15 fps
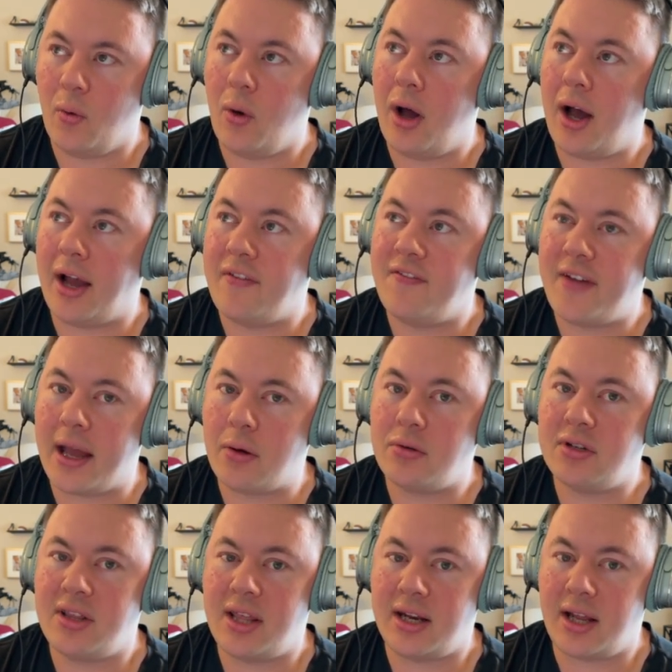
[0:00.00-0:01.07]
I found
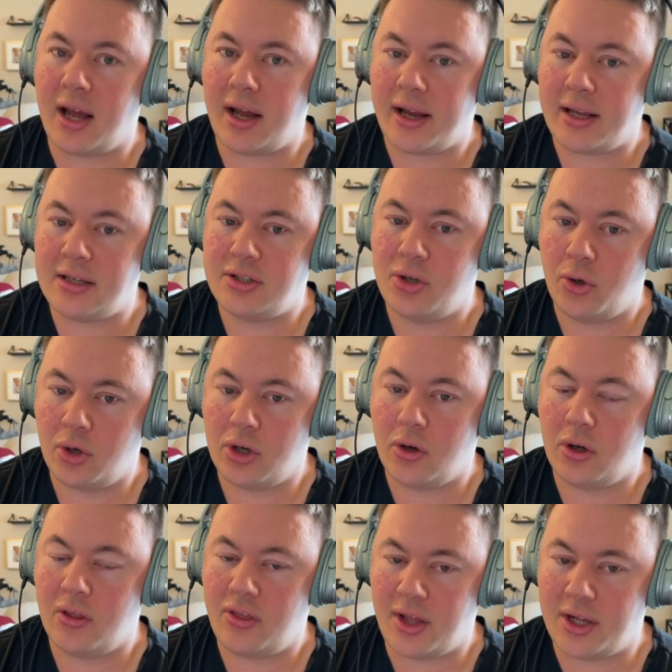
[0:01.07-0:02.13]
that I took
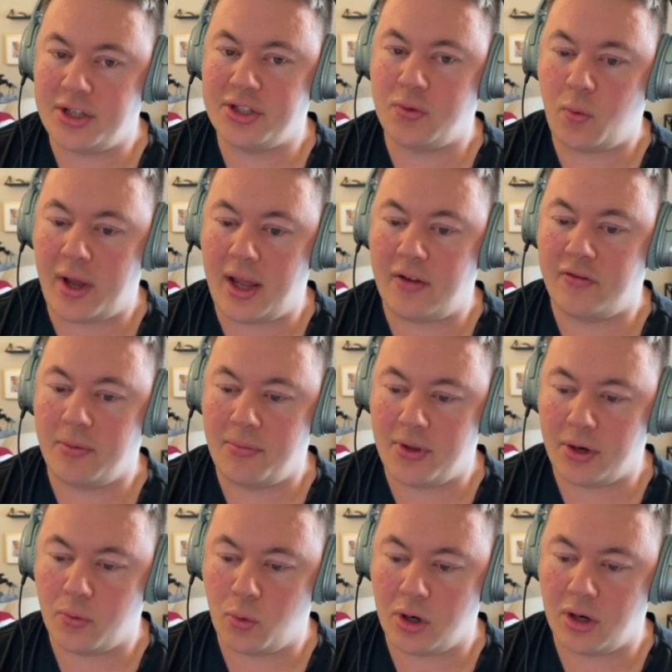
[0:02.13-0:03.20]
things away from
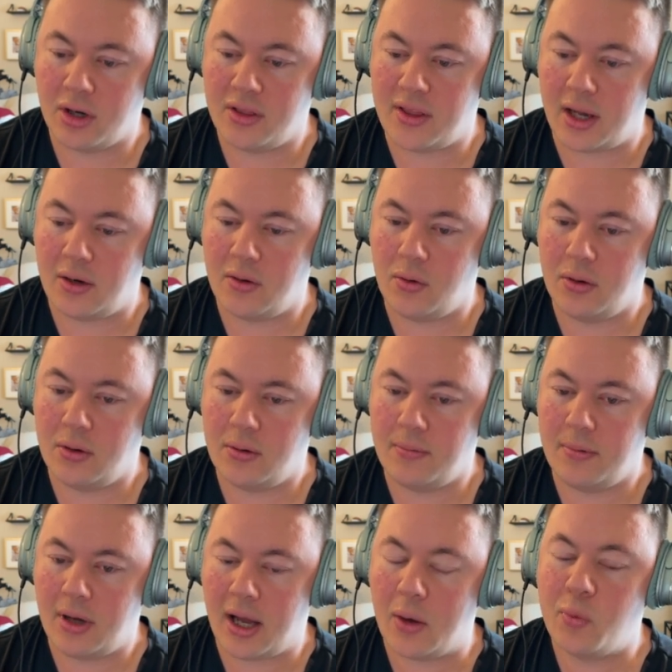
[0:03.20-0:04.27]
their work that
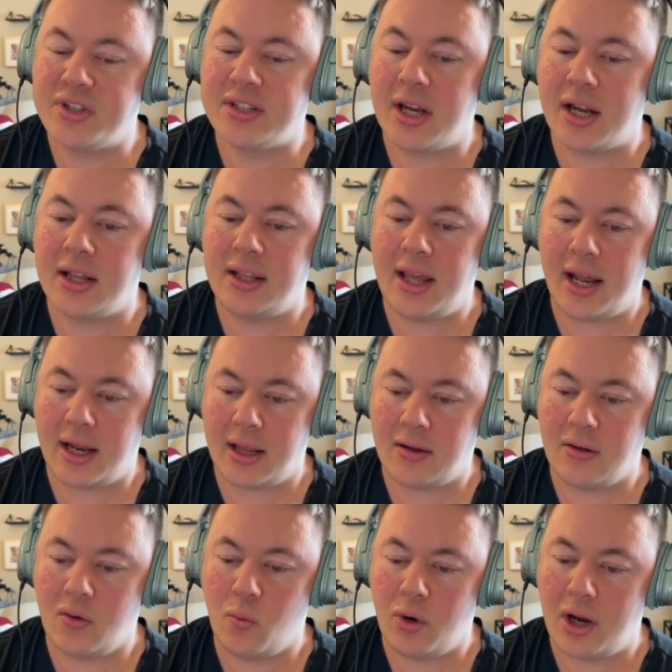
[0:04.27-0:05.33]
I was not getting
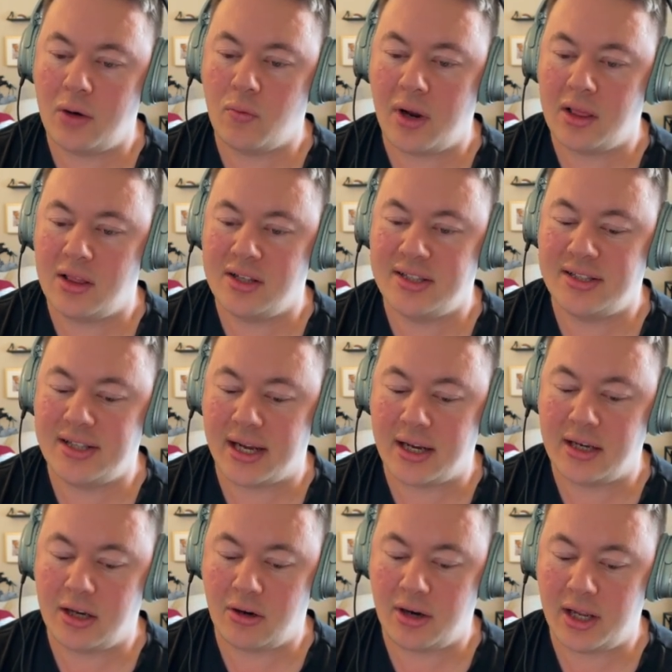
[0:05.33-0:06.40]
when I read the
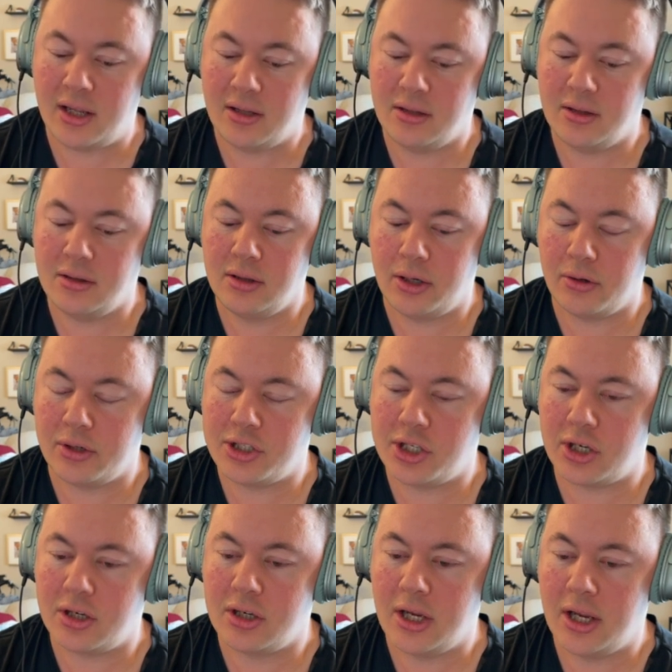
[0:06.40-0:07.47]
secondary
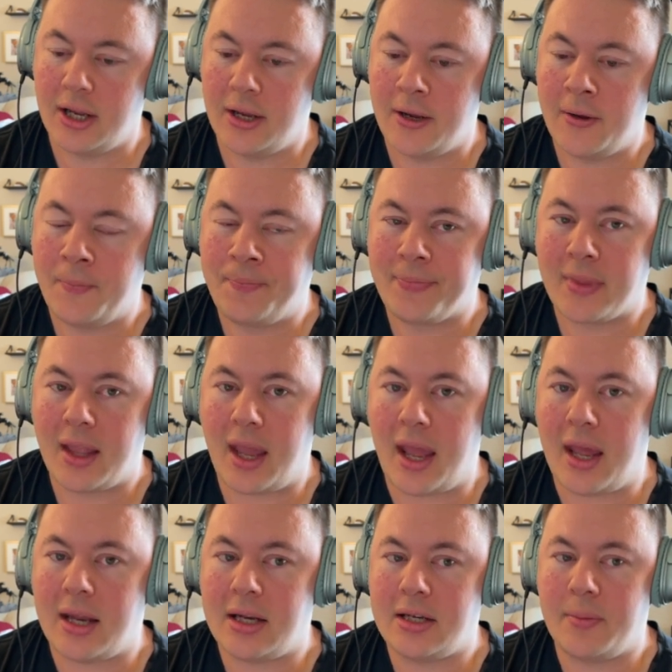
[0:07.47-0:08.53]
literature.
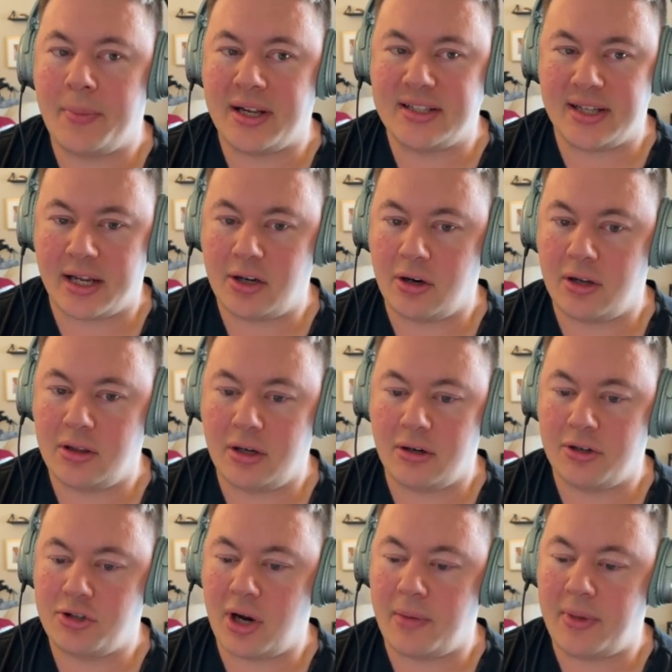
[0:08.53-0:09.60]
And by secondary
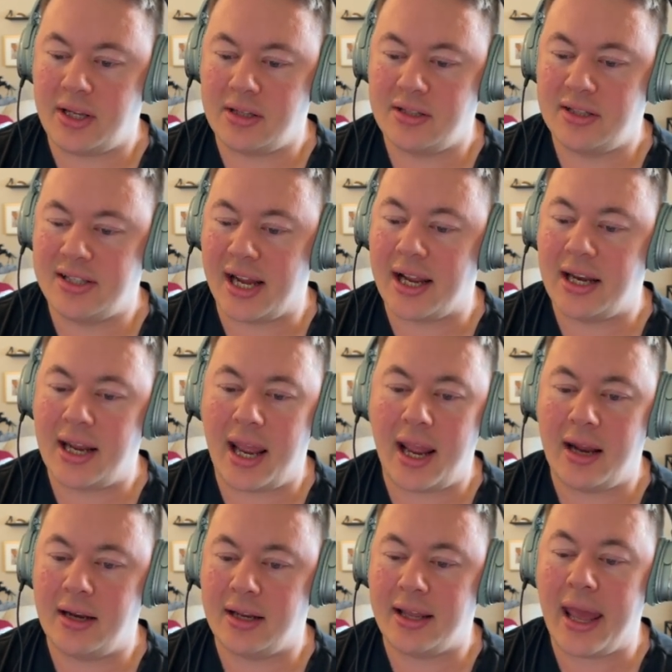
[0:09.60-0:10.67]
literature, I mean
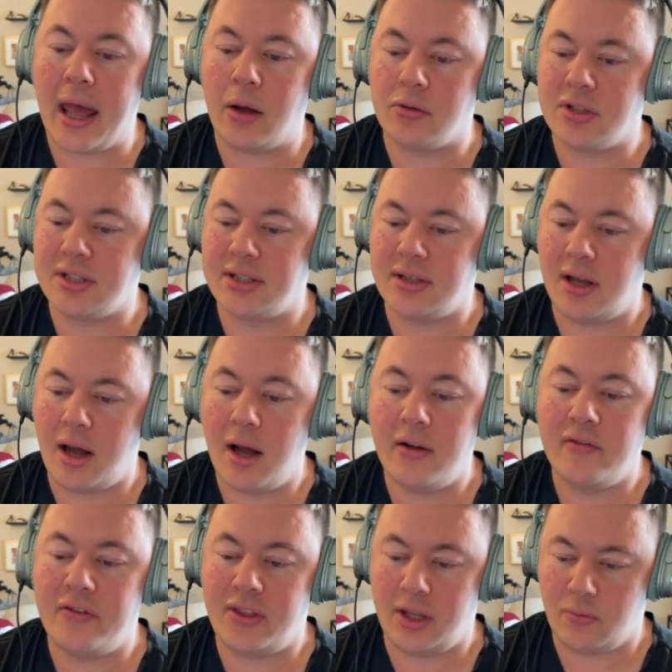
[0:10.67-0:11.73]
secondhand accounts
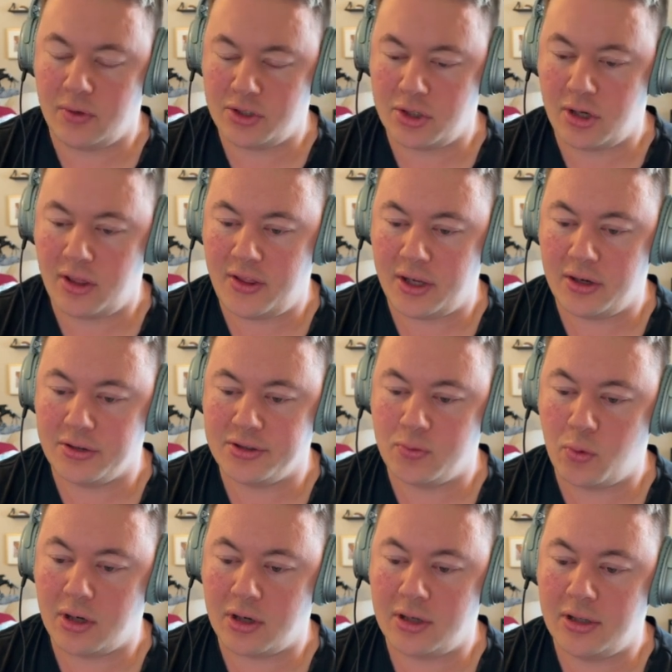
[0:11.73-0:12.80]
of the original thinkers'
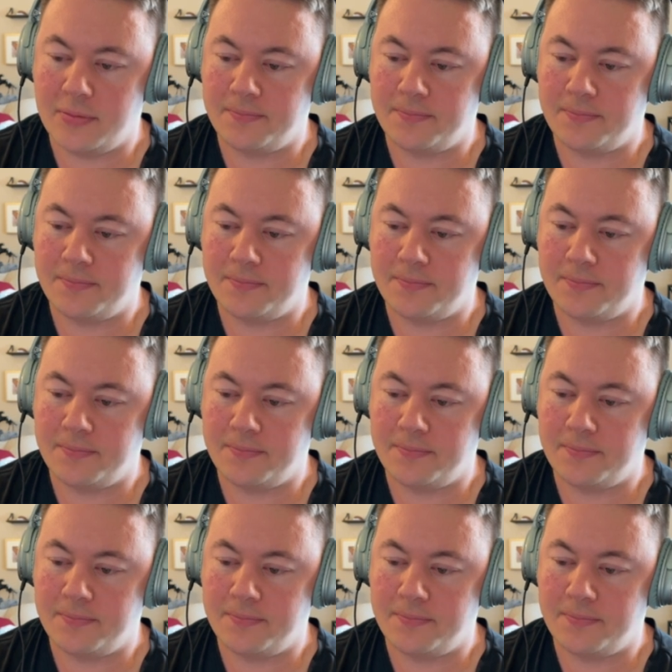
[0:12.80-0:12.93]
work.